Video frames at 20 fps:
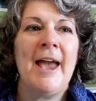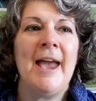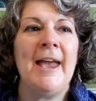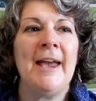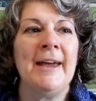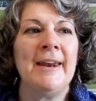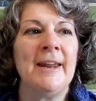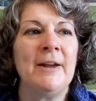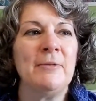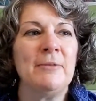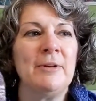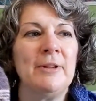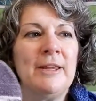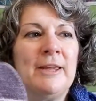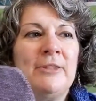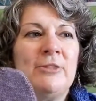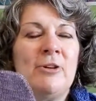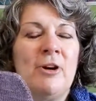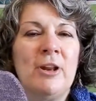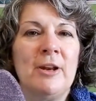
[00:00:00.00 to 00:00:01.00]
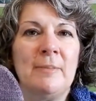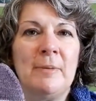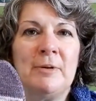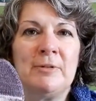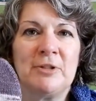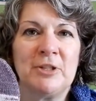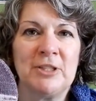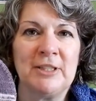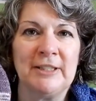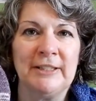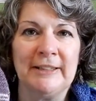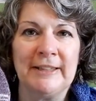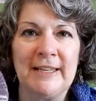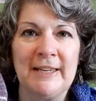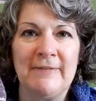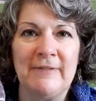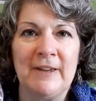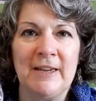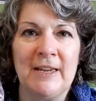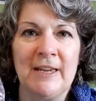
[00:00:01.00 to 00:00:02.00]
And I really thought about just
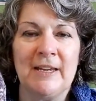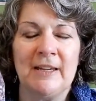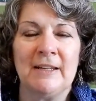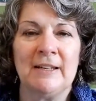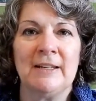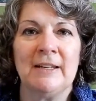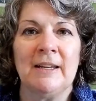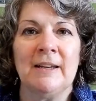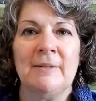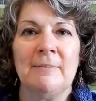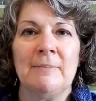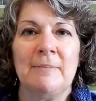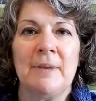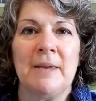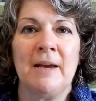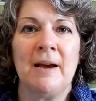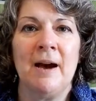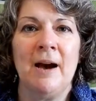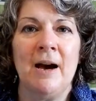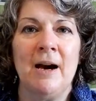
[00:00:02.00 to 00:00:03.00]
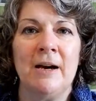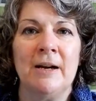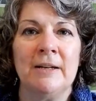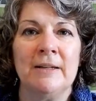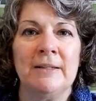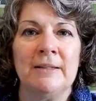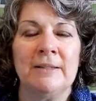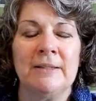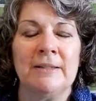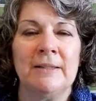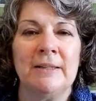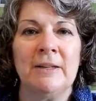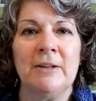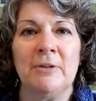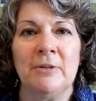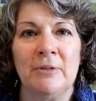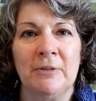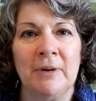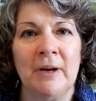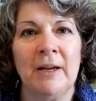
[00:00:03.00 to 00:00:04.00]
leaving it because, you
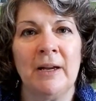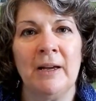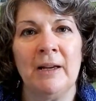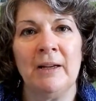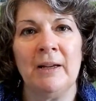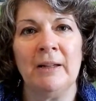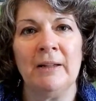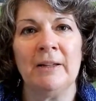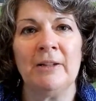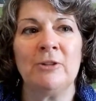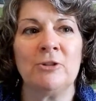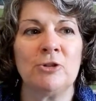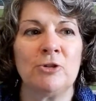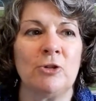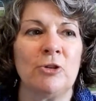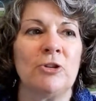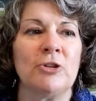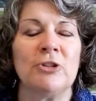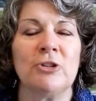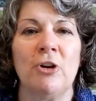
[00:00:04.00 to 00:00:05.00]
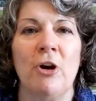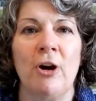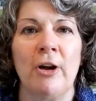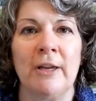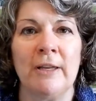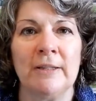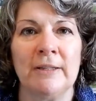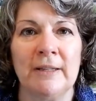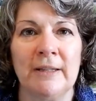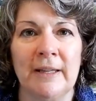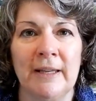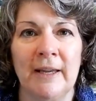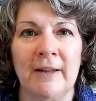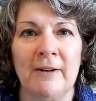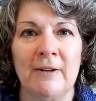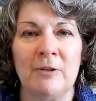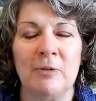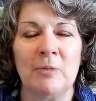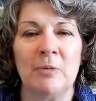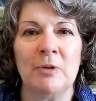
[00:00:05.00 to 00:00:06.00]
know, a little shorter sock isn't the
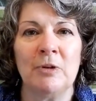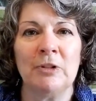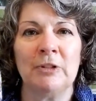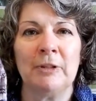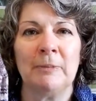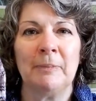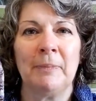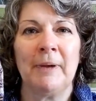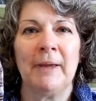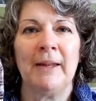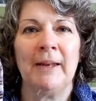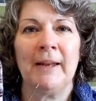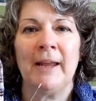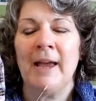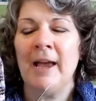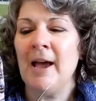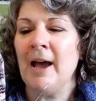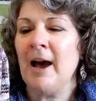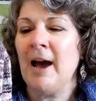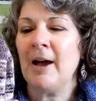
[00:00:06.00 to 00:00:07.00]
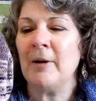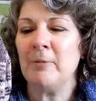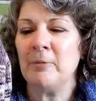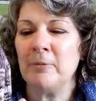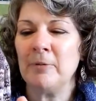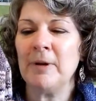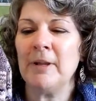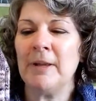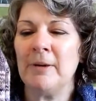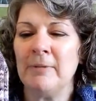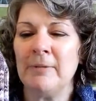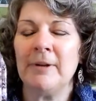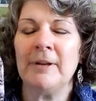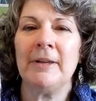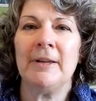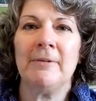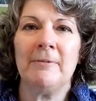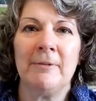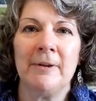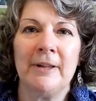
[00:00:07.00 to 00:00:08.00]
end of the world, but I really,
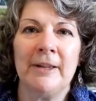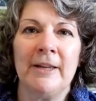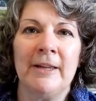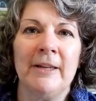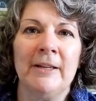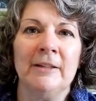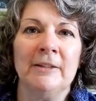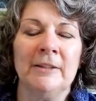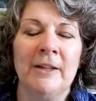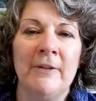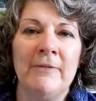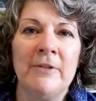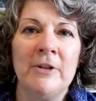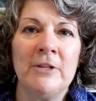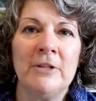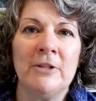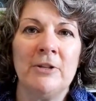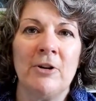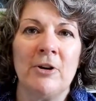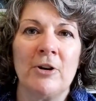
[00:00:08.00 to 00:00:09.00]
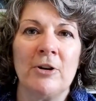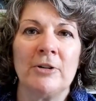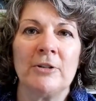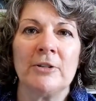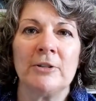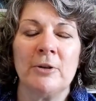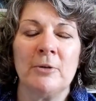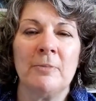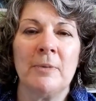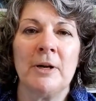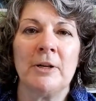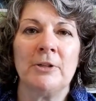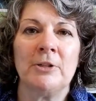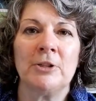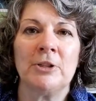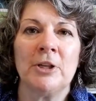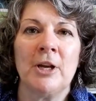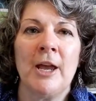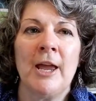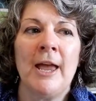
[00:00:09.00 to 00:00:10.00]
really, really love this yarn so
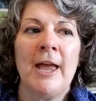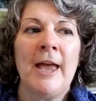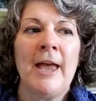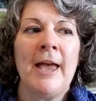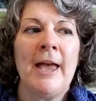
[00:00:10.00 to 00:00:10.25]
much,